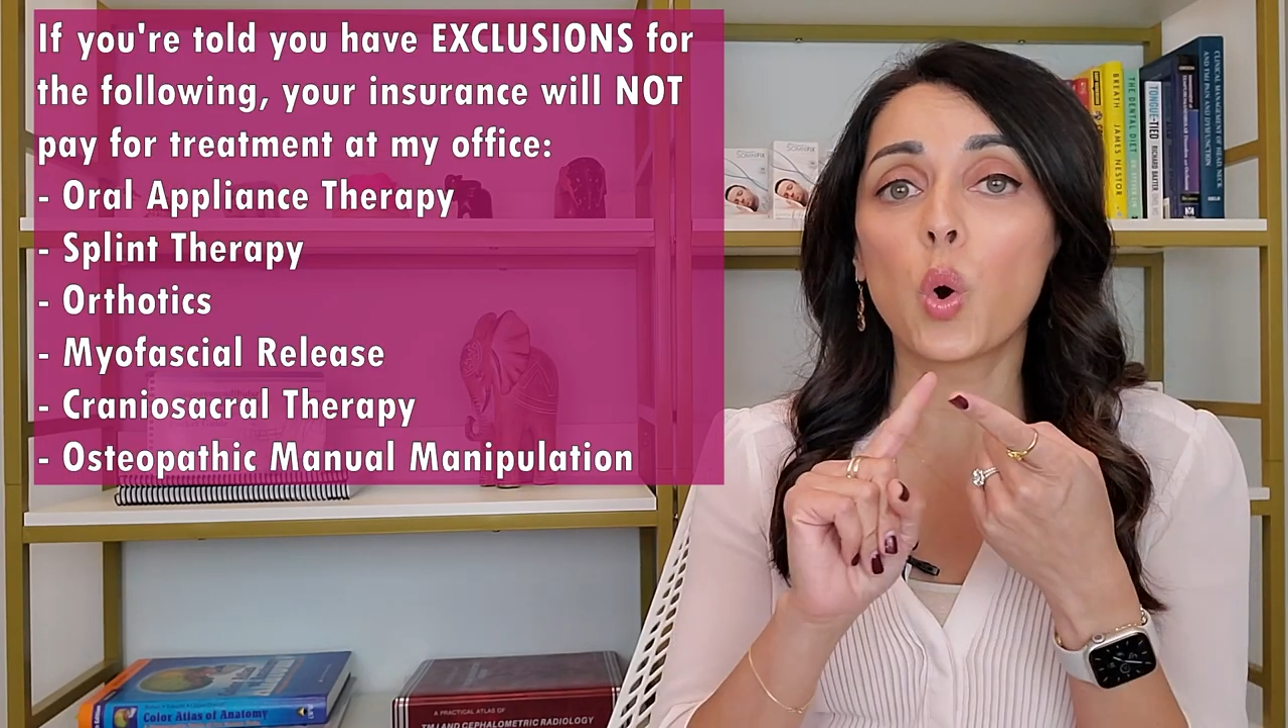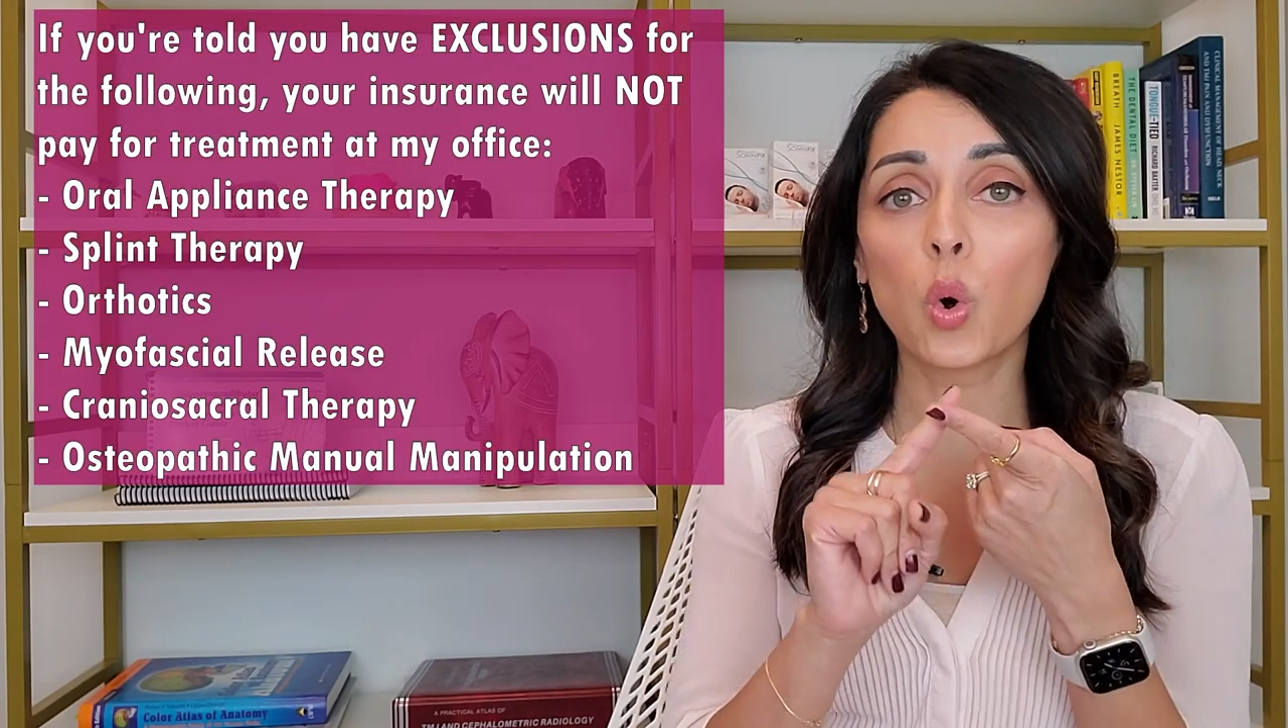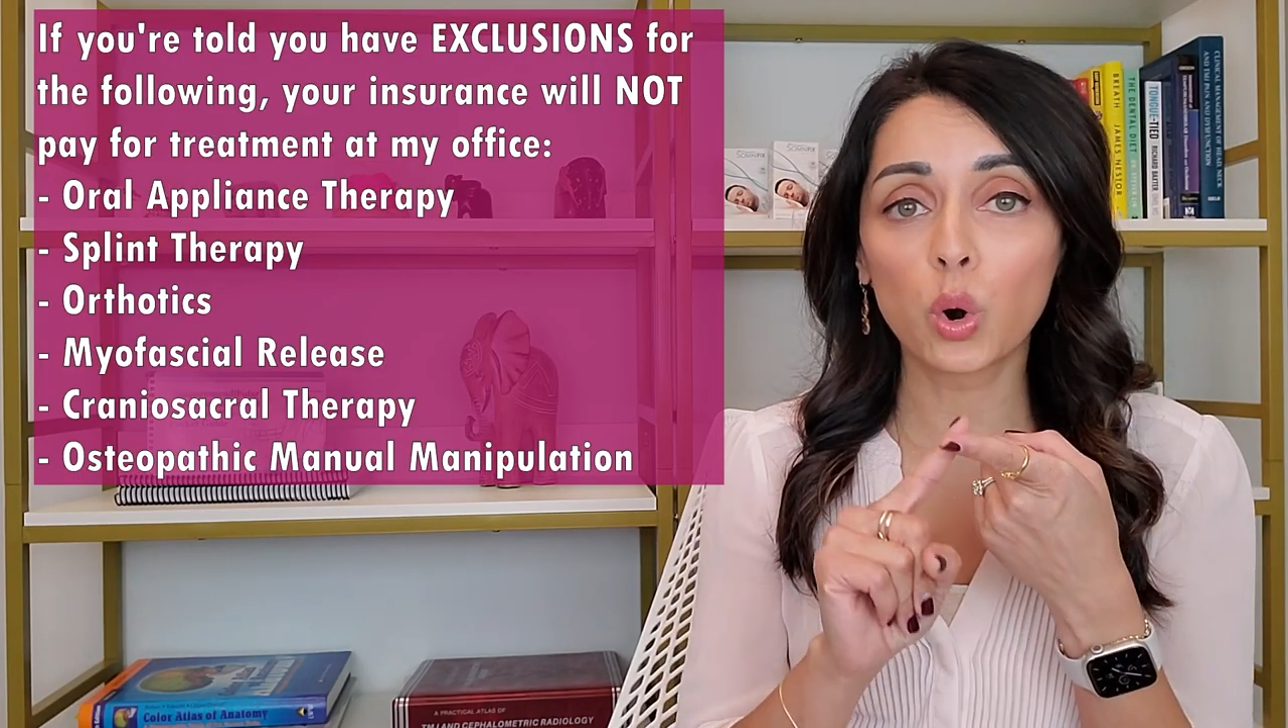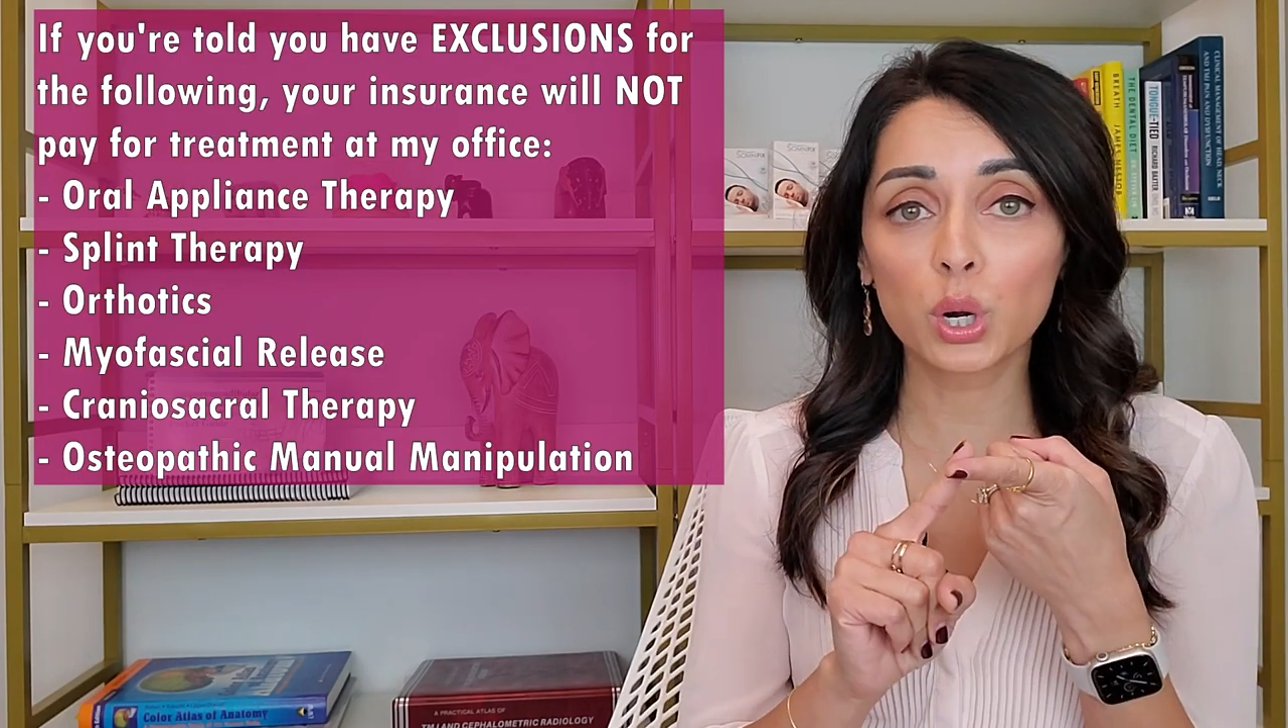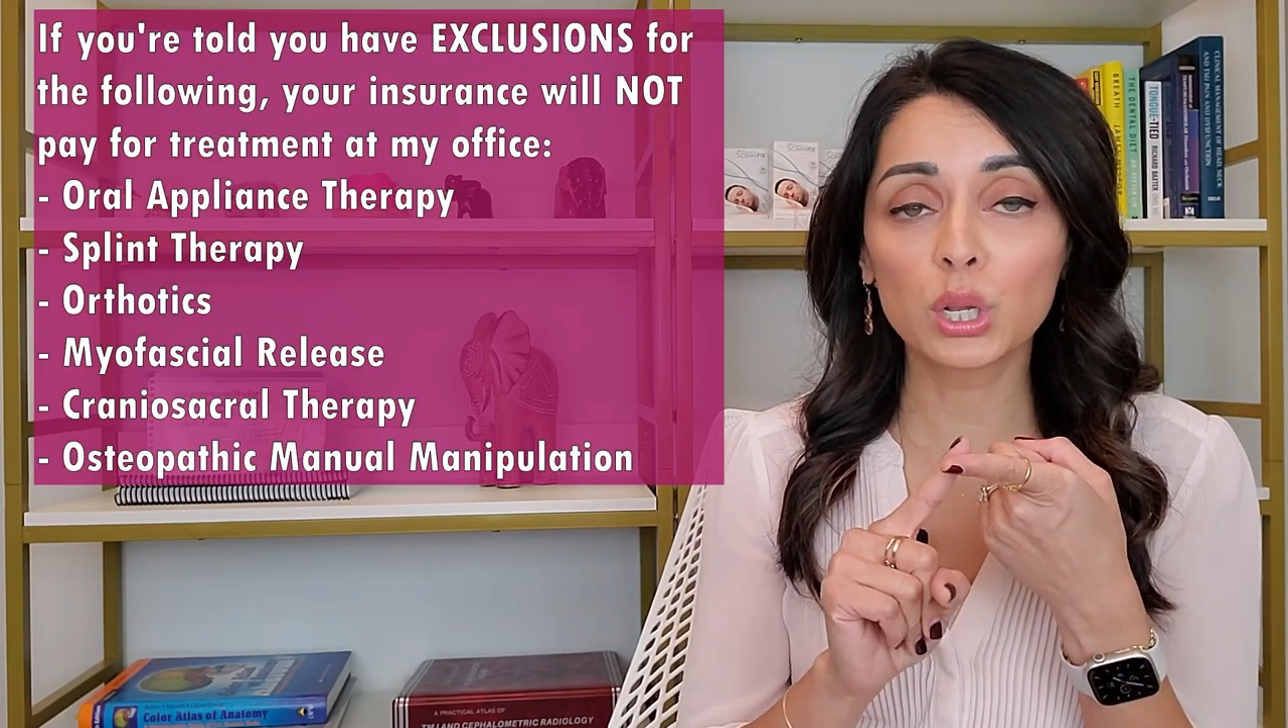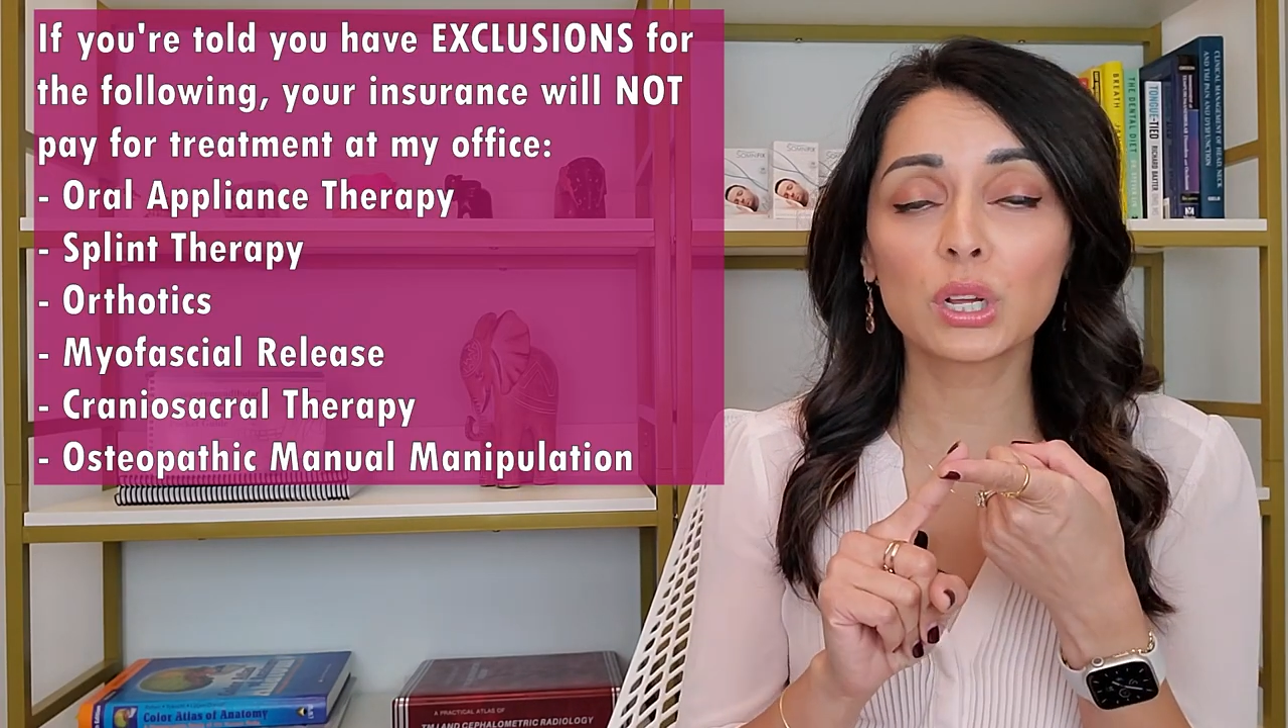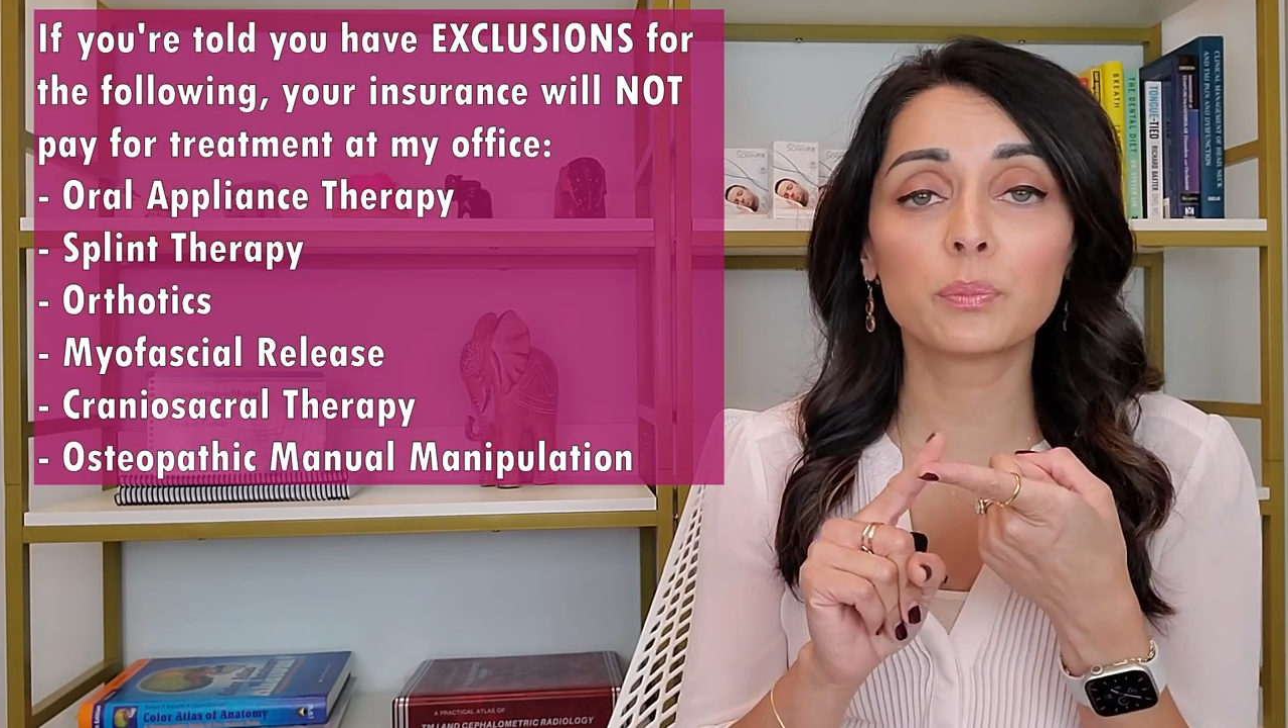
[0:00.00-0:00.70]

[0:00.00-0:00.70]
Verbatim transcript: oral